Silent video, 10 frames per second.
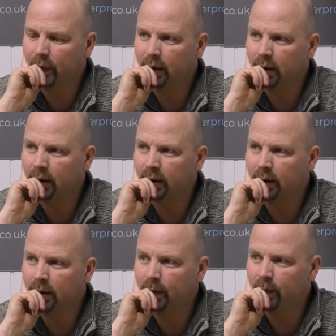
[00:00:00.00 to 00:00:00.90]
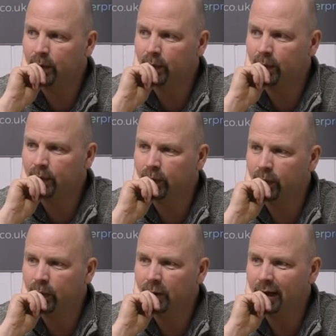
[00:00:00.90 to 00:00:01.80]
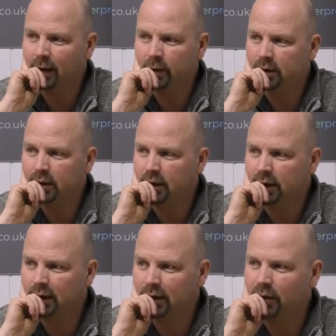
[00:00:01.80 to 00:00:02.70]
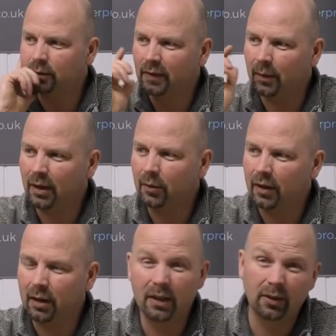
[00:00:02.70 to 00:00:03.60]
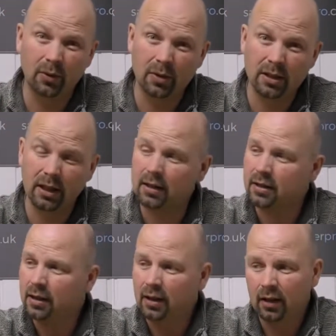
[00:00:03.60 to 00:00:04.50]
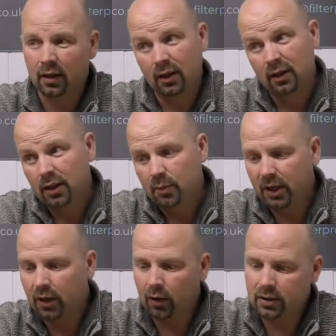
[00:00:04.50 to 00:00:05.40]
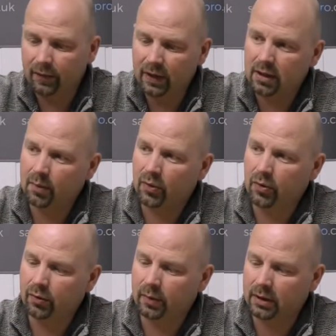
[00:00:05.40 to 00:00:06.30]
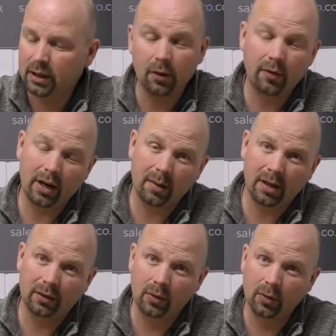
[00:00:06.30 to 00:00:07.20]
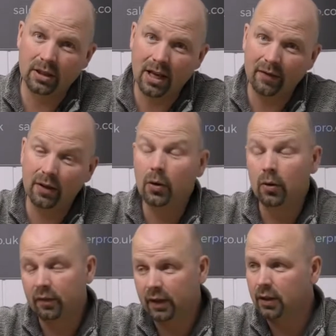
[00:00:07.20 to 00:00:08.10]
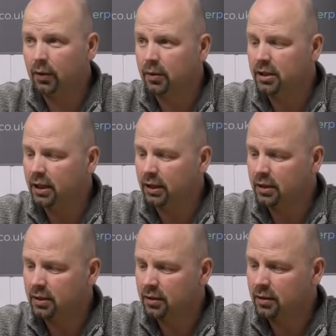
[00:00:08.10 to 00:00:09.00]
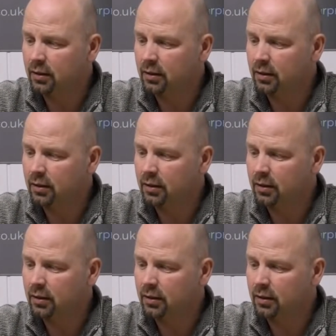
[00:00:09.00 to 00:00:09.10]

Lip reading: I would recommend the 06. Because of these improvements, I would recommend the 07 over the 06.